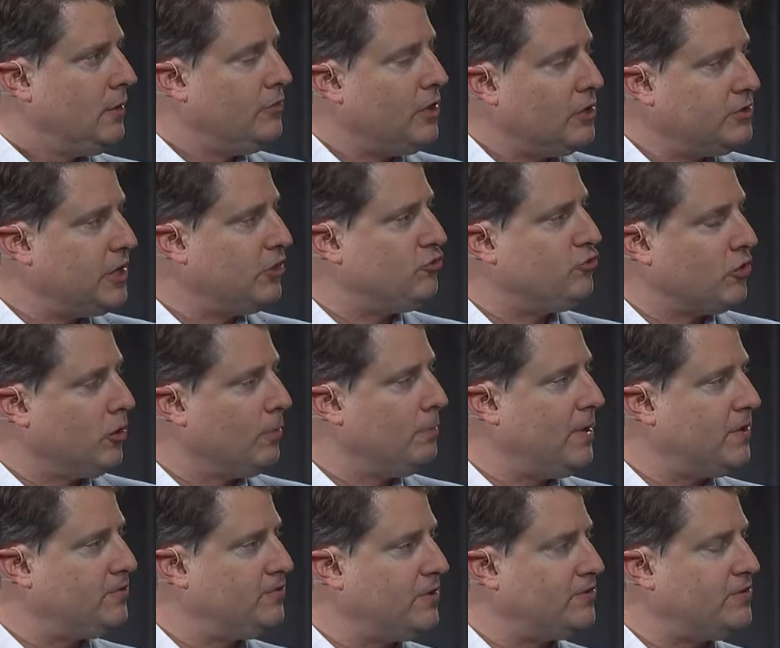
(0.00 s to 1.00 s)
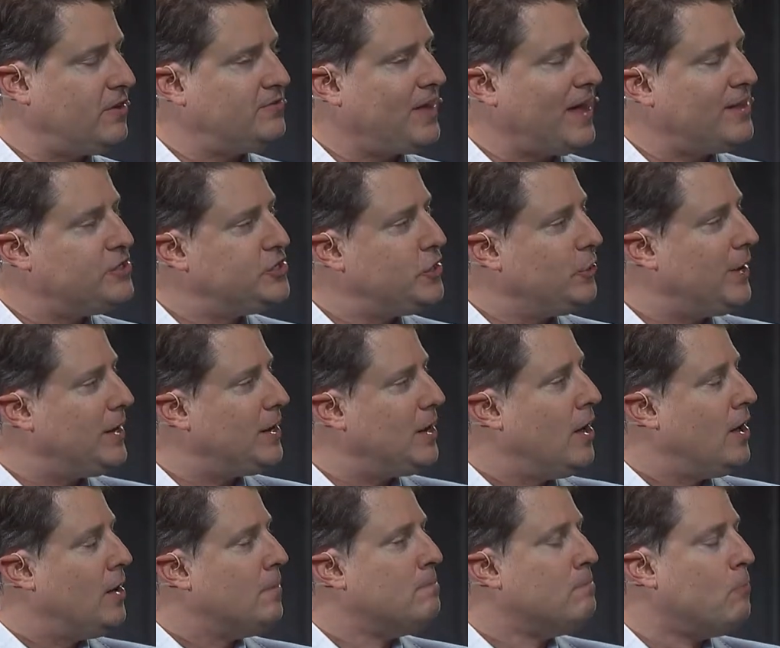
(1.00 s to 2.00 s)
their digital businesses and do it
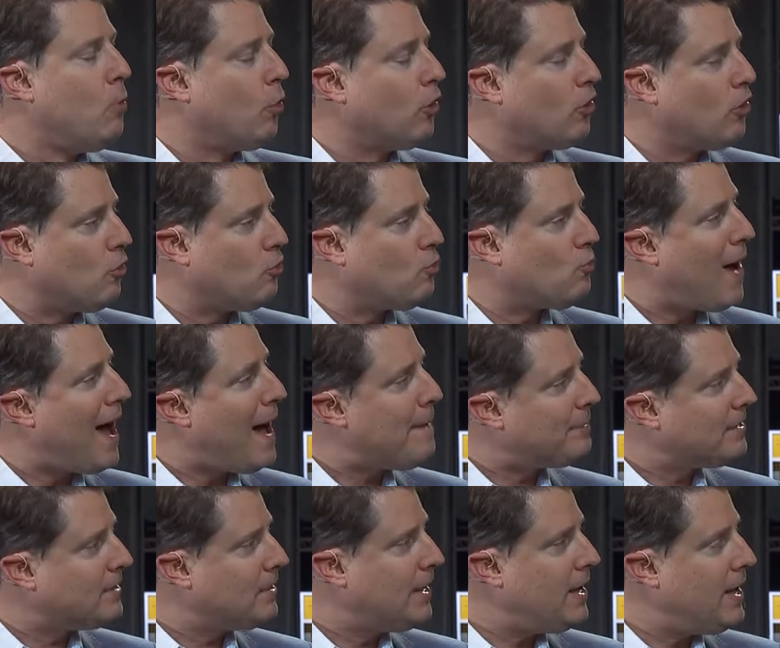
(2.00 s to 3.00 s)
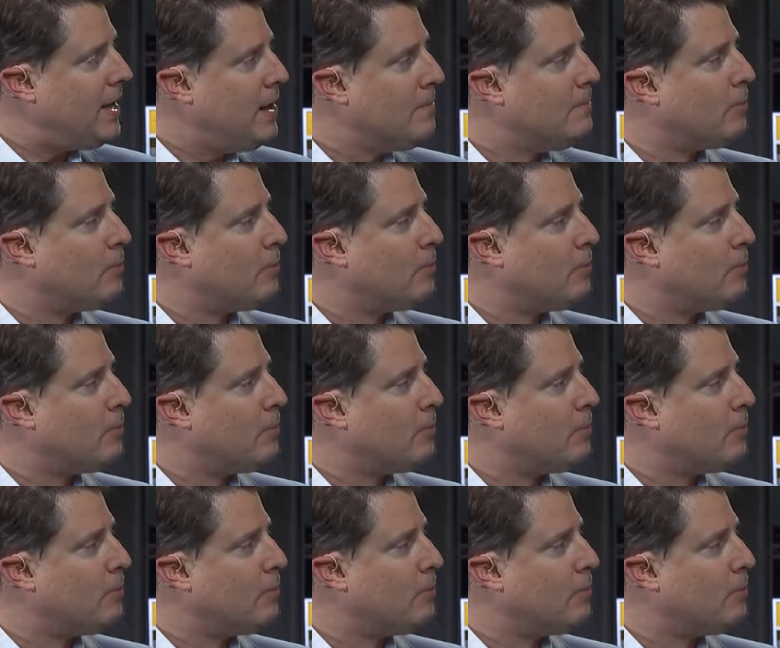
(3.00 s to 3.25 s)
more rapidly,